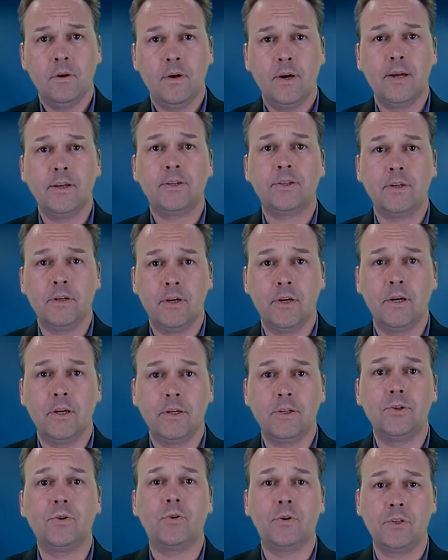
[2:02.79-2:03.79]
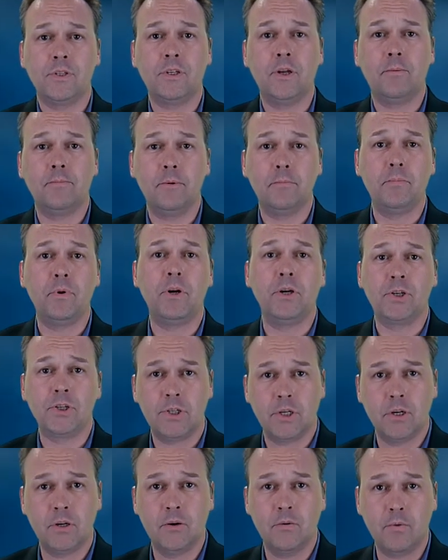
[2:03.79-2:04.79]
That's George W.
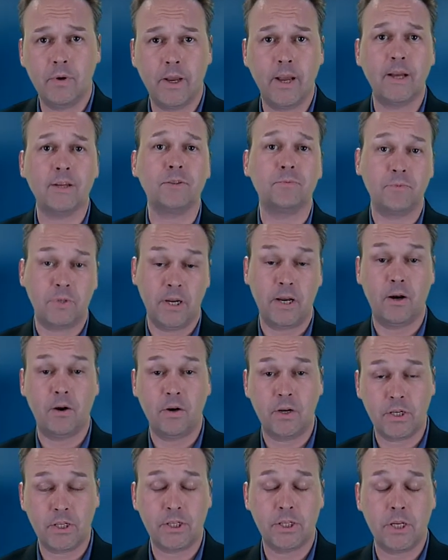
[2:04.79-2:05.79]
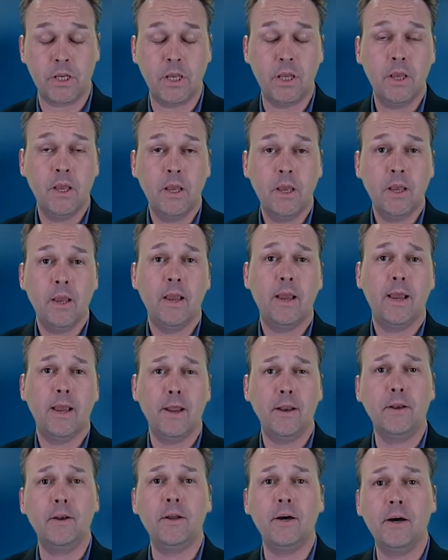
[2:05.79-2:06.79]
Bush. We got some terrorists
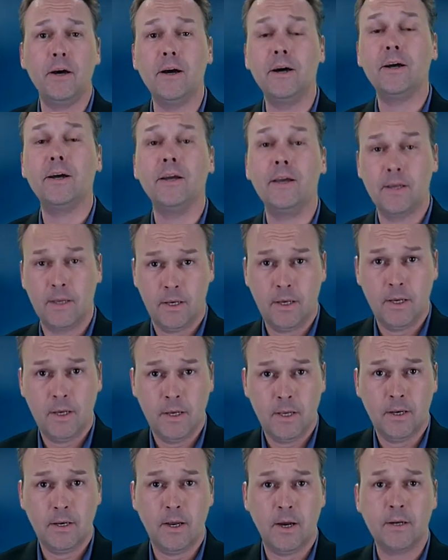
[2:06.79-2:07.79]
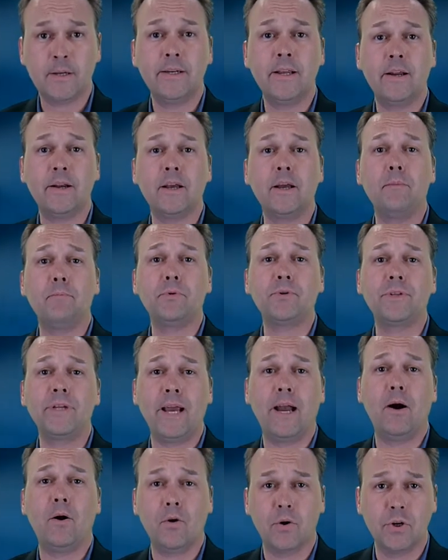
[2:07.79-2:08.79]
and knocked down a couple
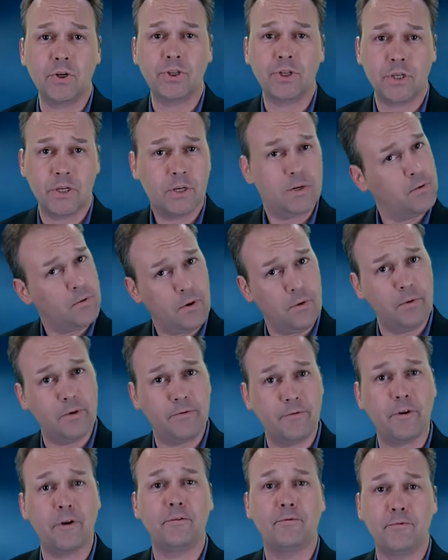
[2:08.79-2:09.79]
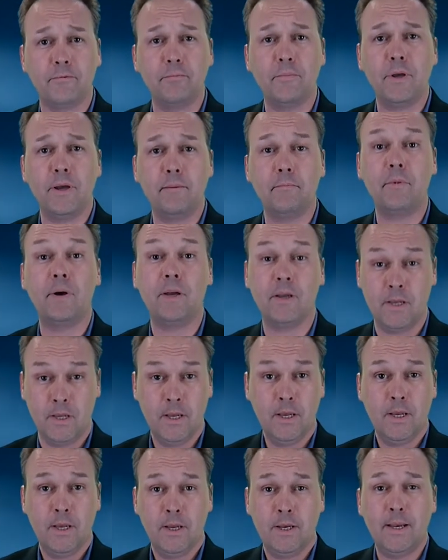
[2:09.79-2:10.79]
towers. Well, we've heard from them.
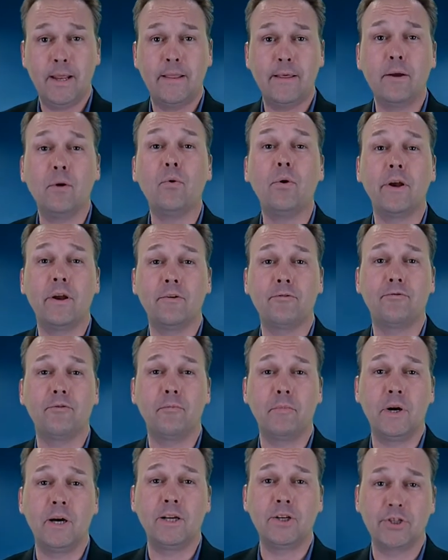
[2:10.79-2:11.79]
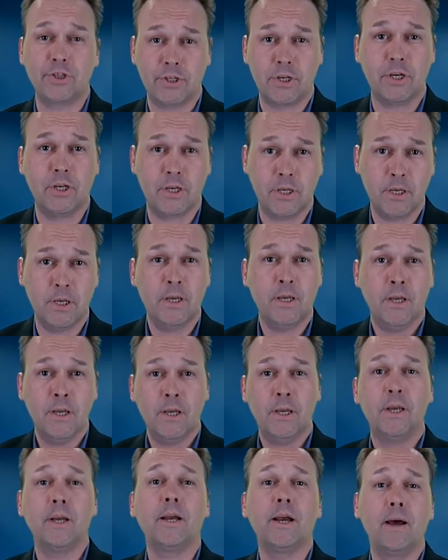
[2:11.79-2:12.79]
Now they're gonna hear from us.
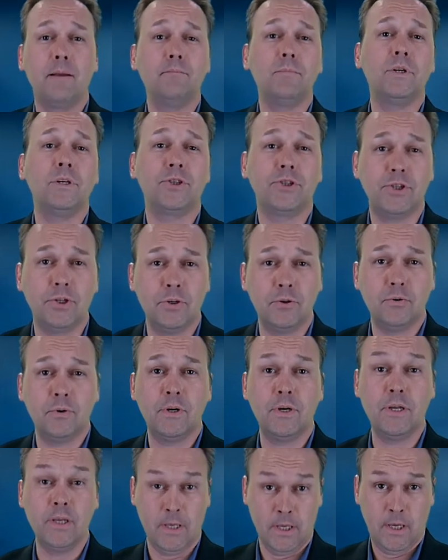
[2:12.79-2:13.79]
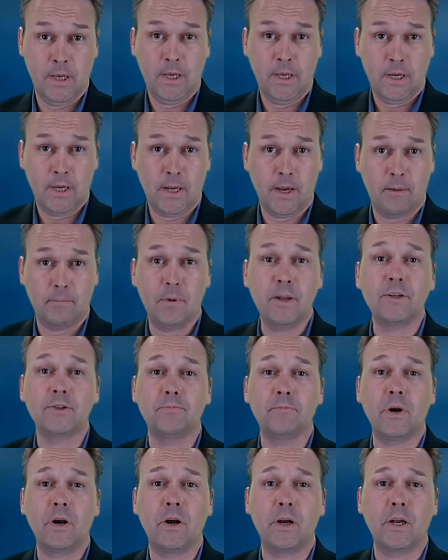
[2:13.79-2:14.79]
God bless you. God
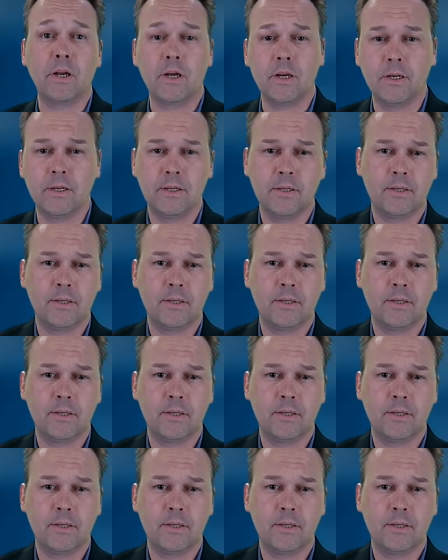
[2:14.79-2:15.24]
bless America.